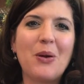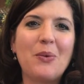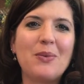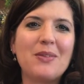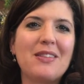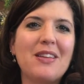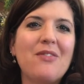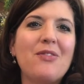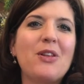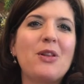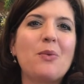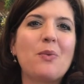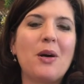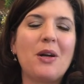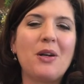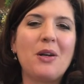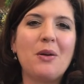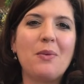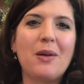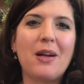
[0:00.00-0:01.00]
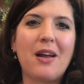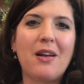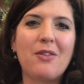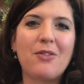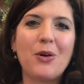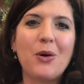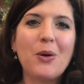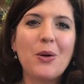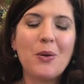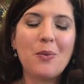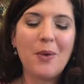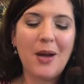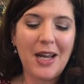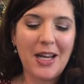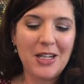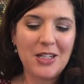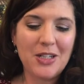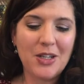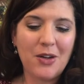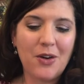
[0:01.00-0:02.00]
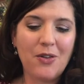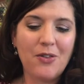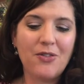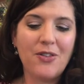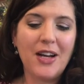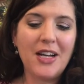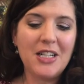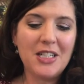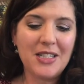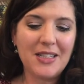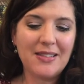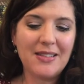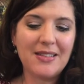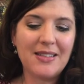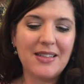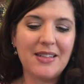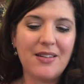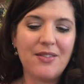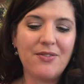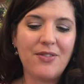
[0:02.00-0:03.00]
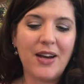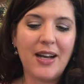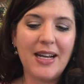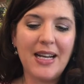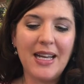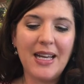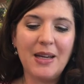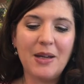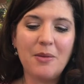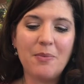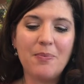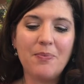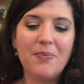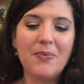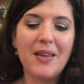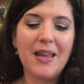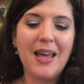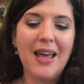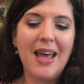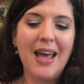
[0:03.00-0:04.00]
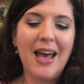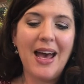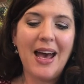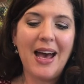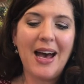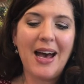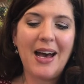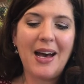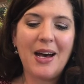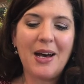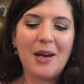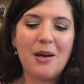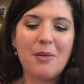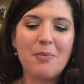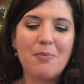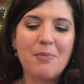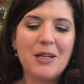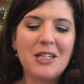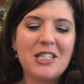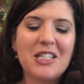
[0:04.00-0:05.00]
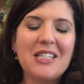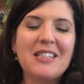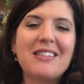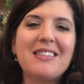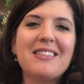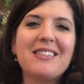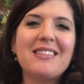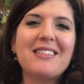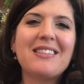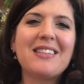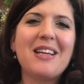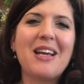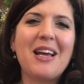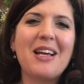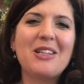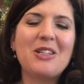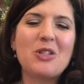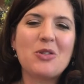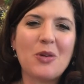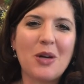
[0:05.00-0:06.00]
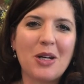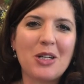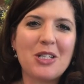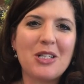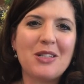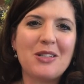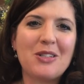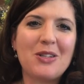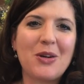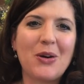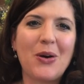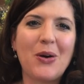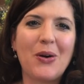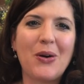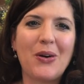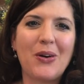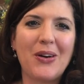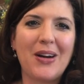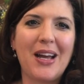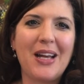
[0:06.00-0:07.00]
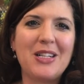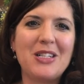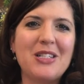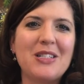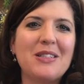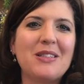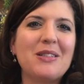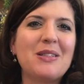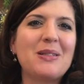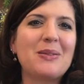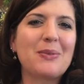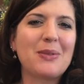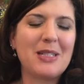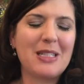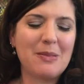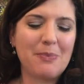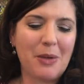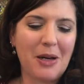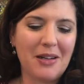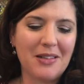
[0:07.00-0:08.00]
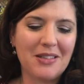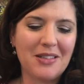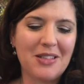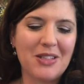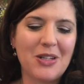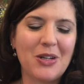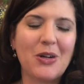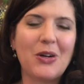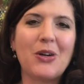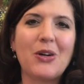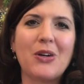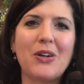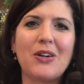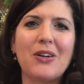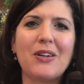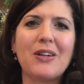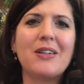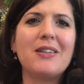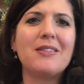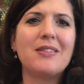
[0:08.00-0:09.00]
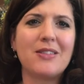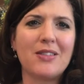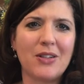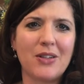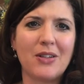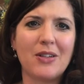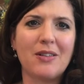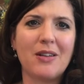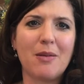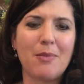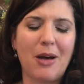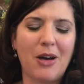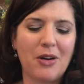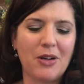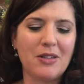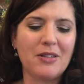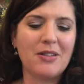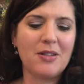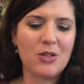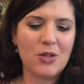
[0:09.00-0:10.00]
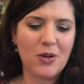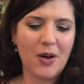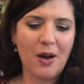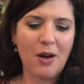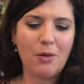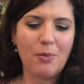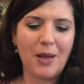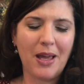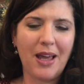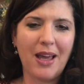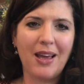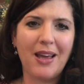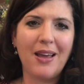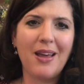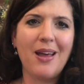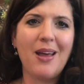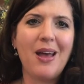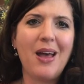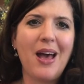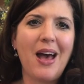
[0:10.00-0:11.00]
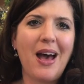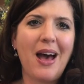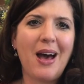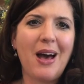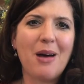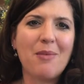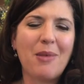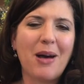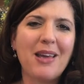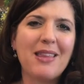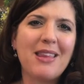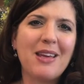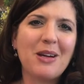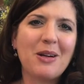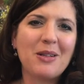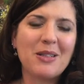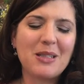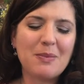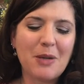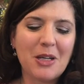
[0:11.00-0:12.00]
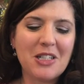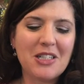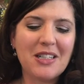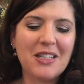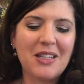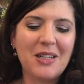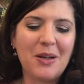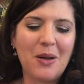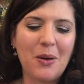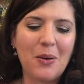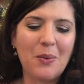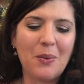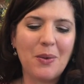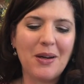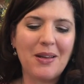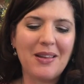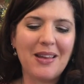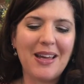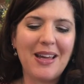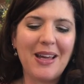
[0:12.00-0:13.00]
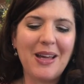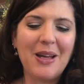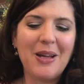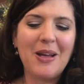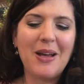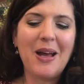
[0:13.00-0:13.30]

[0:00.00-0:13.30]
was even the one who went out of her way to go find Jesus and invite him. But Jesus's instructions to her and Jesus's response to her concern about her sister helping, I think are especially noteworthy.